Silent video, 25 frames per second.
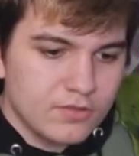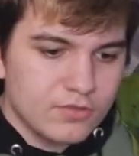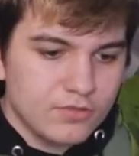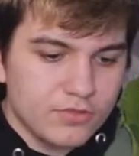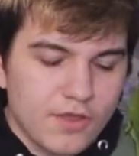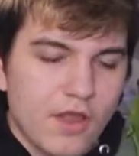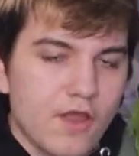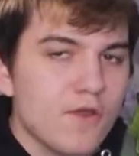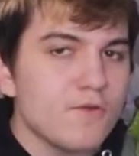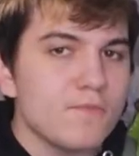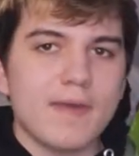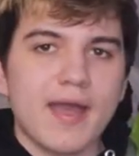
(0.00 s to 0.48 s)

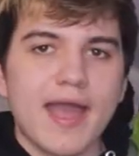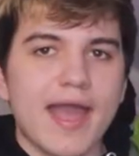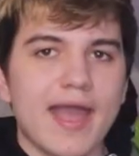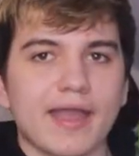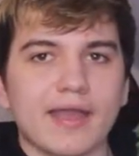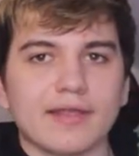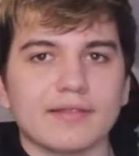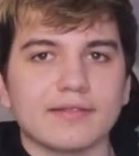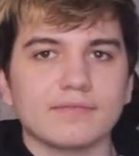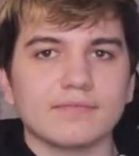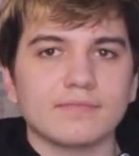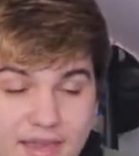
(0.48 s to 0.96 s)
no
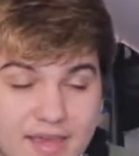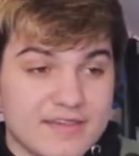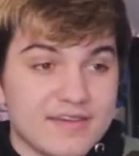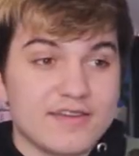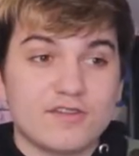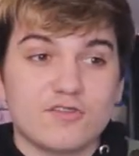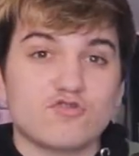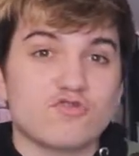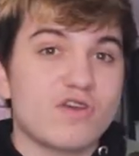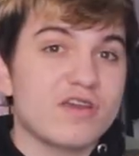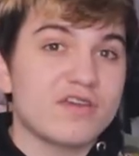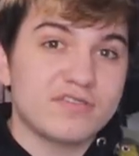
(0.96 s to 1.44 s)
man is
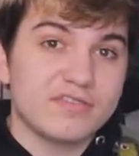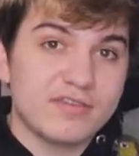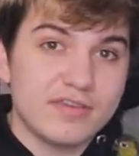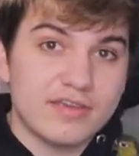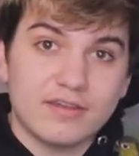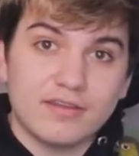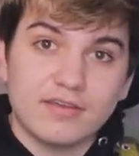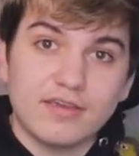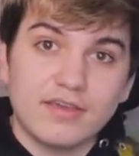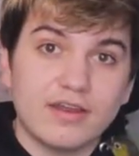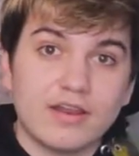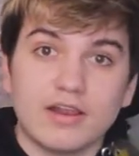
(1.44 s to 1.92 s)

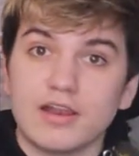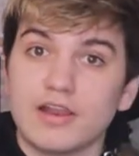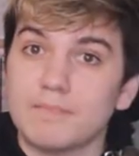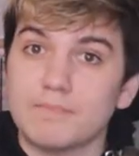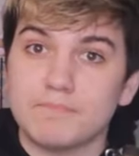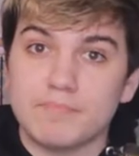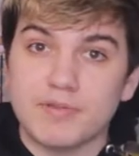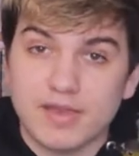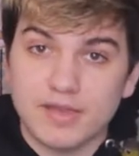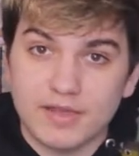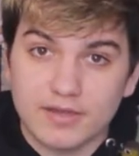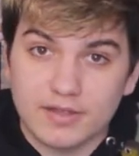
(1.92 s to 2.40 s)
interested in
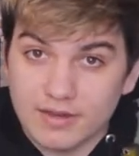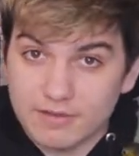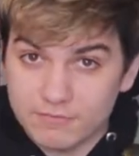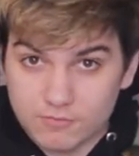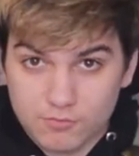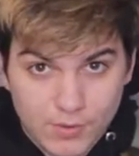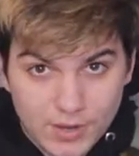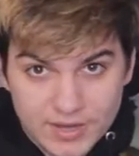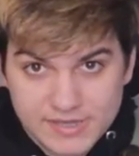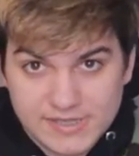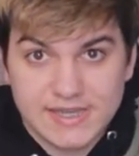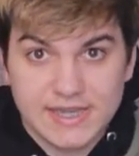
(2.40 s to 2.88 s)
Olympic
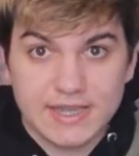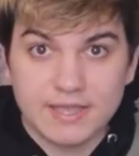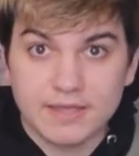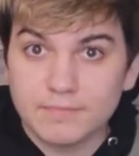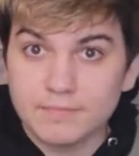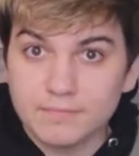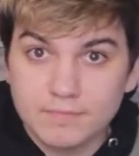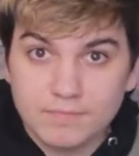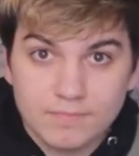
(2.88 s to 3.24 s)
lift weighting.